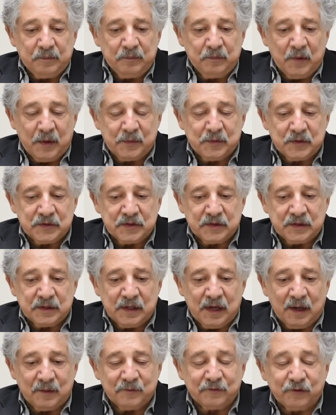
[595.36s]
members of
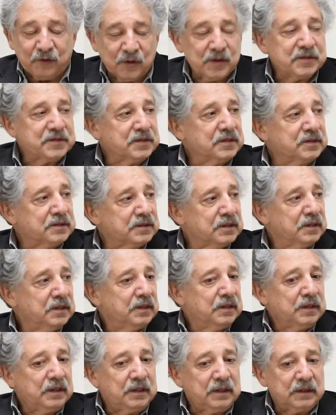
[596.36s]
the armed forces
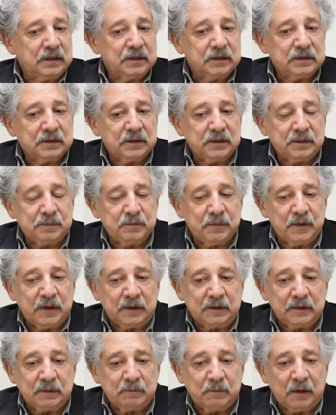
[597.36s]

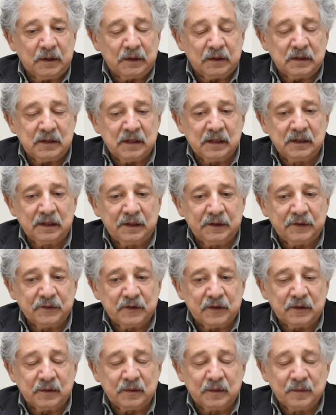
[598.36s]
being
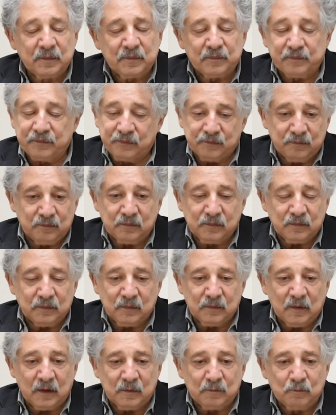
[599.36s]
killed,
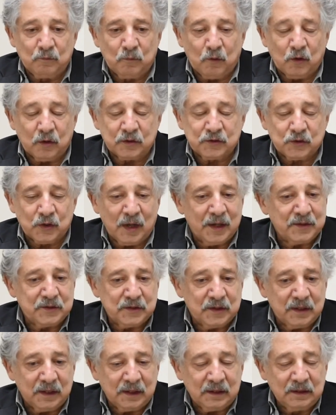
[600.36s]
and more
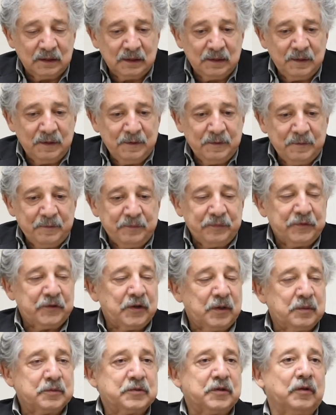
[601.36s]
tragedy in
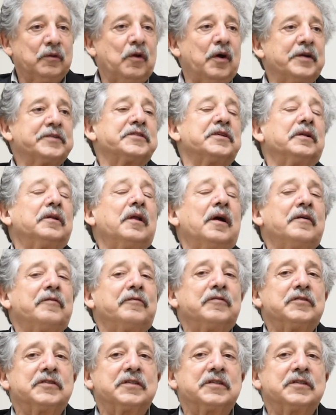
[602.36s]
terms of loss of life